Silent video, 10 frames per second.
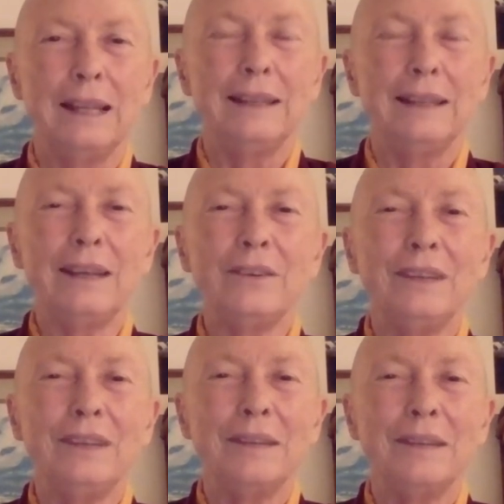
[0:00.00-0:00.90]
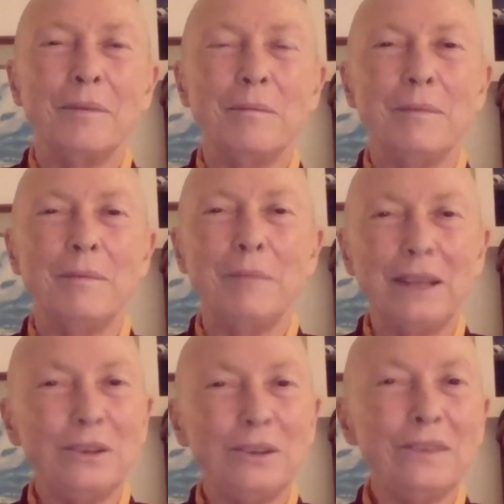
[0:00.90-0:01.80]
Now,
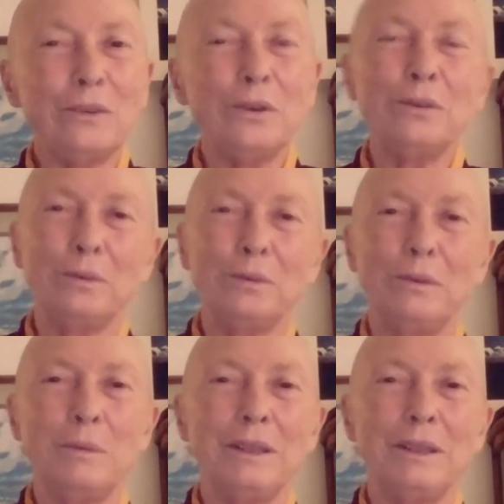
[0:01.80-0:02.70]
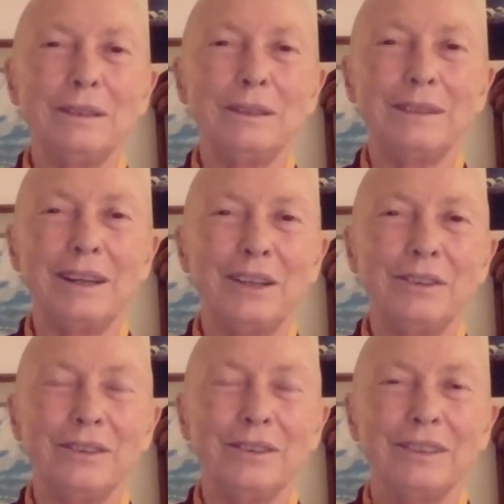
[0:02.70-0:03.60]
men are assertive, women
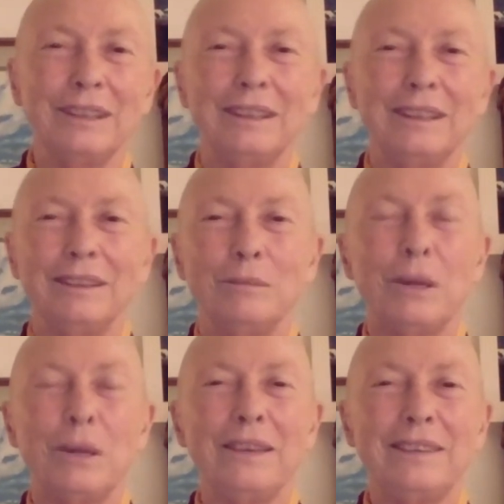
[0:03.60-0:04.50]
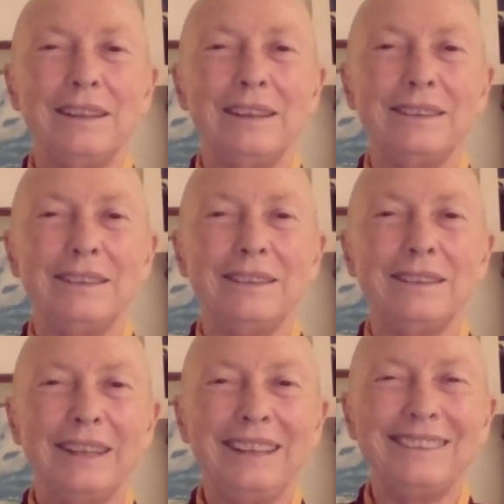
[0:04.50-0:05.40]
are bossy,
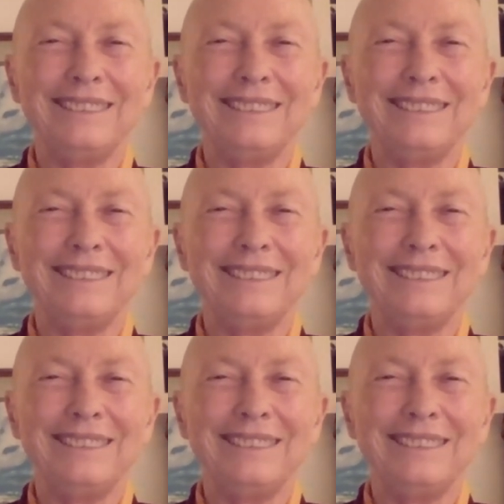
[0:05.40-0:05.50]
right?